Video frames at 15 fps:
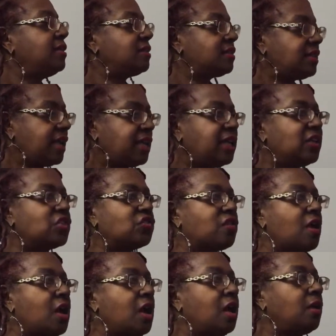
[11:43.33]
in standing
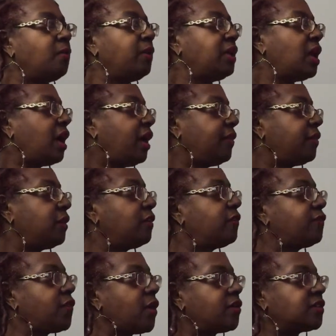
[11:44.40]
strong when other
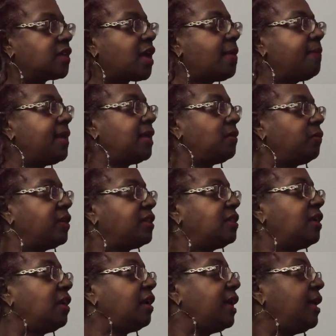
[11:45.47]
folks come in with
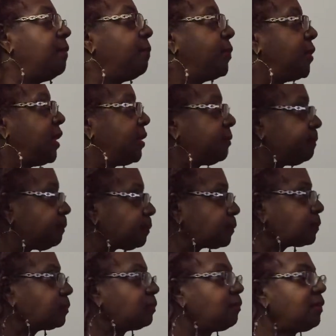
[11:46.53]
their input.
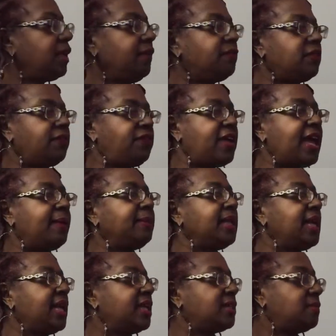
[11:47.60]
If the
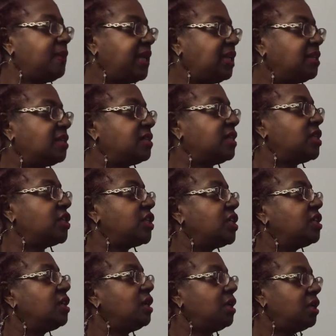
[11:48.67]
family has made a
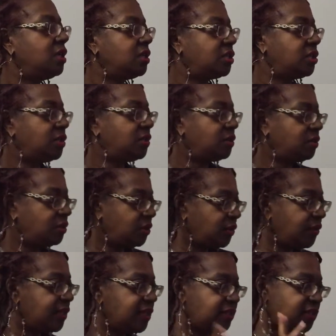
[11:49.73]
decision to
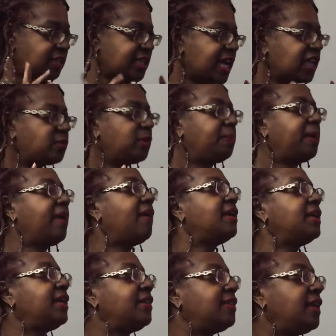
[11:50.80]
do this attachment
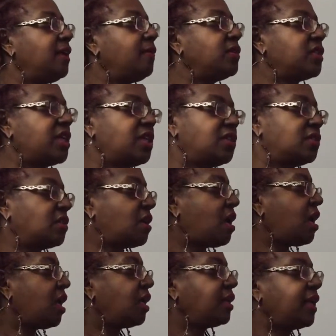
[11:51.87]
parenting thing, which I just
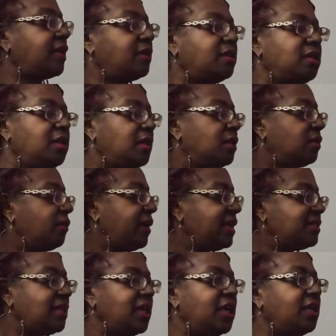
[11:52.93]
call like
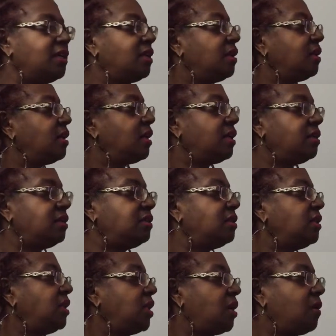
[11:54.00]
raising a
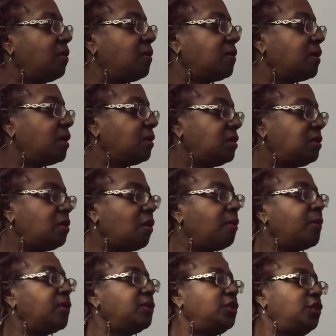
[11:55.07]

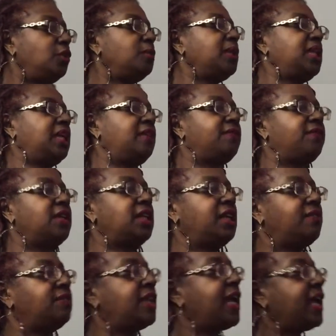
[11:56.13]
normal human infant,
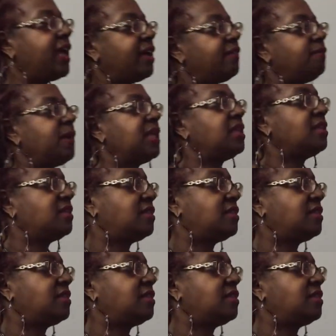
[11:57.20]
if they have made a